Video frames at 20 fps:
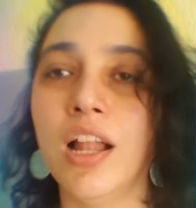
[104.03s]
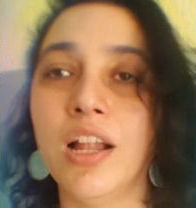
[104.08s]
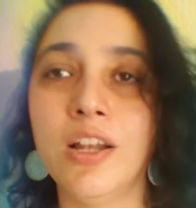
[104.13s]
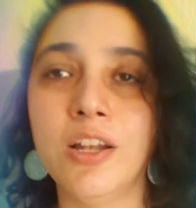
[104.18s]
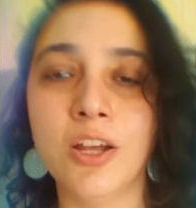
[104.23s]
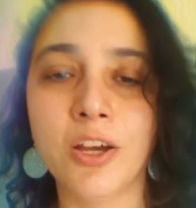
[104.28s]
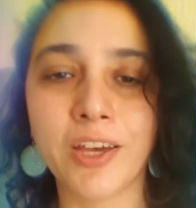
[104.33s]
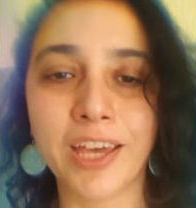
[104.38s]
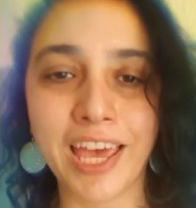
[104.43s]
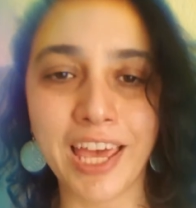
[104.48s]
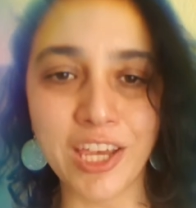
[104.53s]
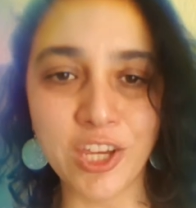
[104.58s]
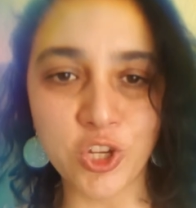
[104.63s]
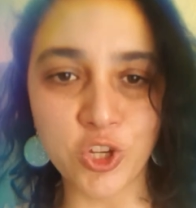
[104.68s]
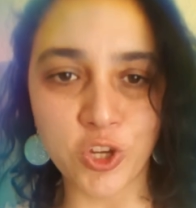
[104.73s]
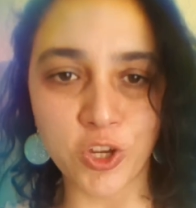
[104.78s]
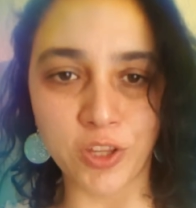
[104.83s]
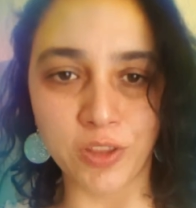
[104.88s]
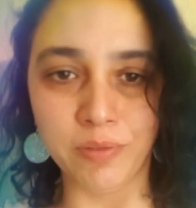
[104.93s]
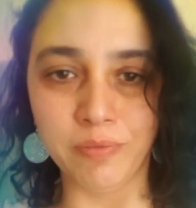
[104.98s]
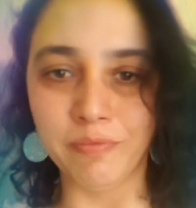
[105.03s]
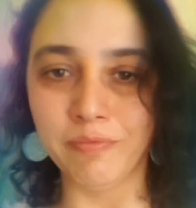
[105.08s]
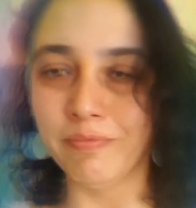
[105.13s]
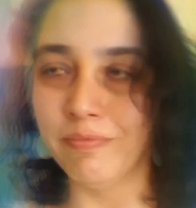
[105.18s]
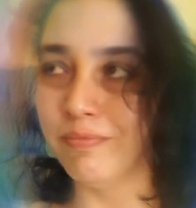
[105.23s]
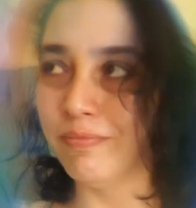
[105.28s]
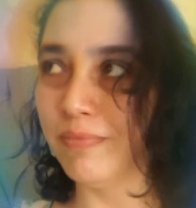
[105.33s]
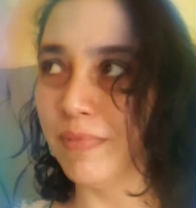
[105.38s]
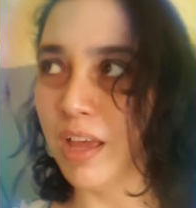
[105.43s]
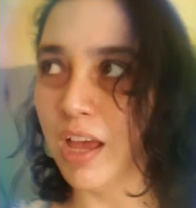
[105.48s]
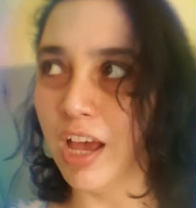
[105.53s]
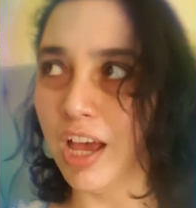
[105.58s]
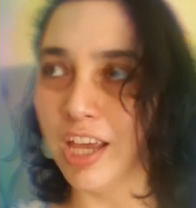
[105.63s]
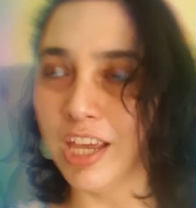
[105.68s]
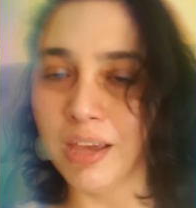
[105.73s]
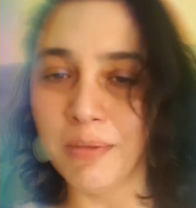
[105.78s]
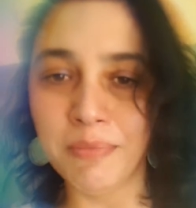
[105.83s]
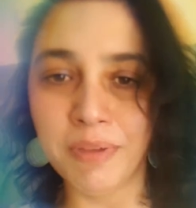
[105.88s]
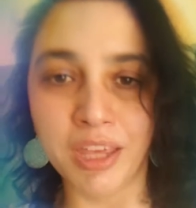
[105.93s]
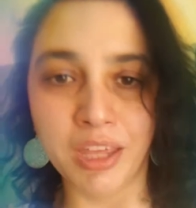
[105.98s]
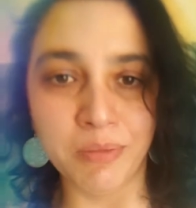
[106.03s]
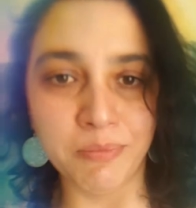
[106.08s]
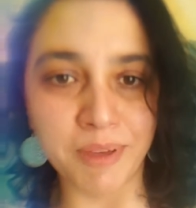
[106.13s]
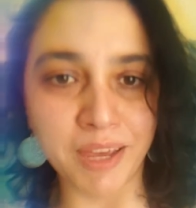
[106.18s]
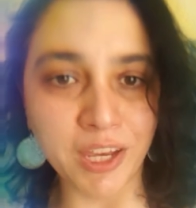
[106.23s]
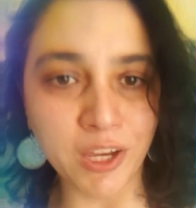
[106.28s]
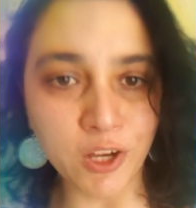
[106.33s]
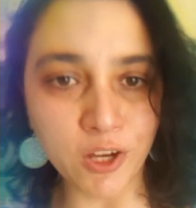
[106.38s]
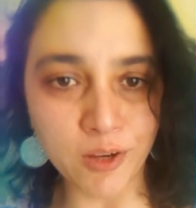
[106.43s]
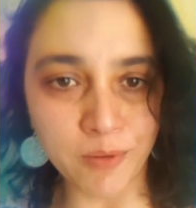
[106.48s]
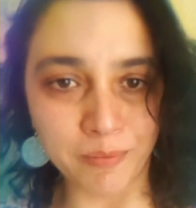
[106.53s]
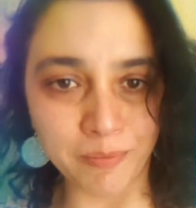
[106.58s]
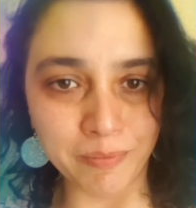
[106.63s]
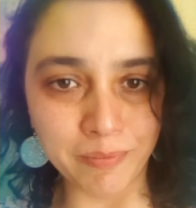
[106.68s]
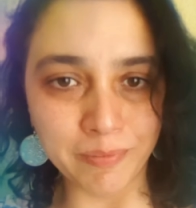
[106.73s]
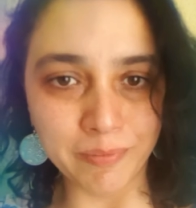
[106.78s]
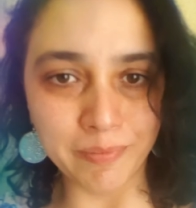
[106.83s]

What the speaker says: Location: I am in my home,